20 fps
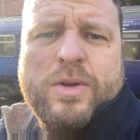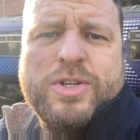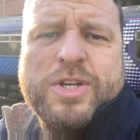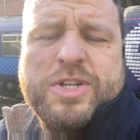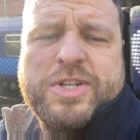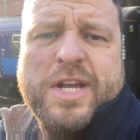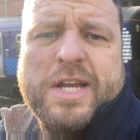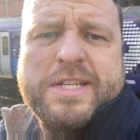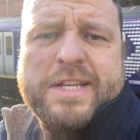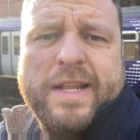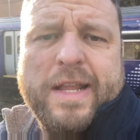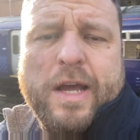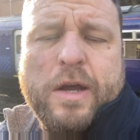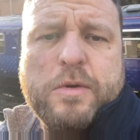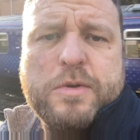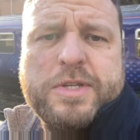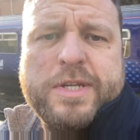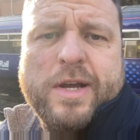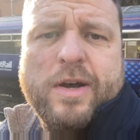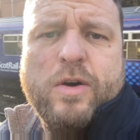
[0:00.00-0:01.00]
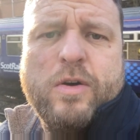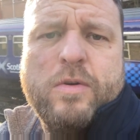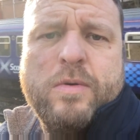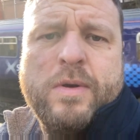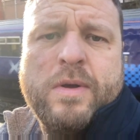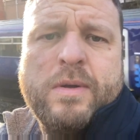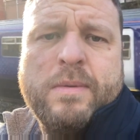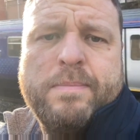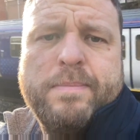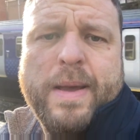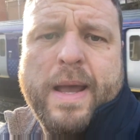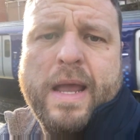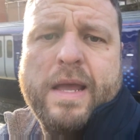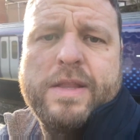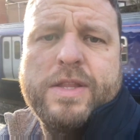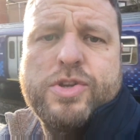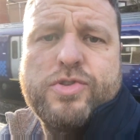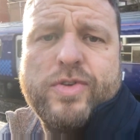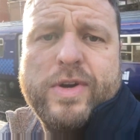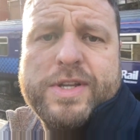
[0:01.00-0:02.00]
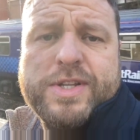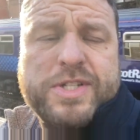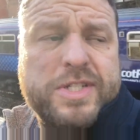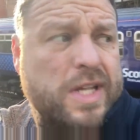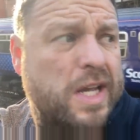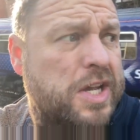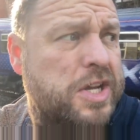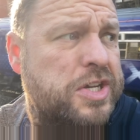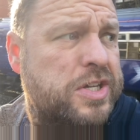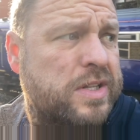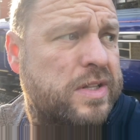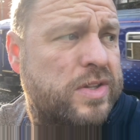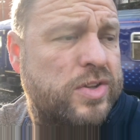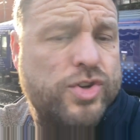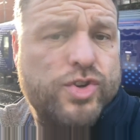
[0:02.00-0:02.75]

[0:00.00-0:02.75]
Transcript: just checked out the hotel, back at the train station.